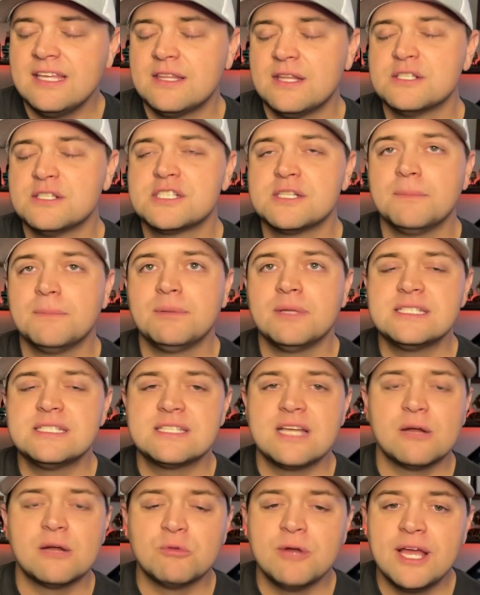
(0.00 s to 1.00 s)
there's some place
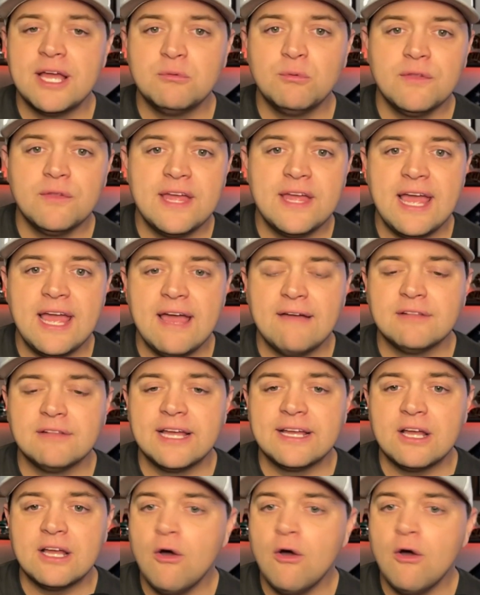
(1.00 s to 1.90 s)
I read where they have like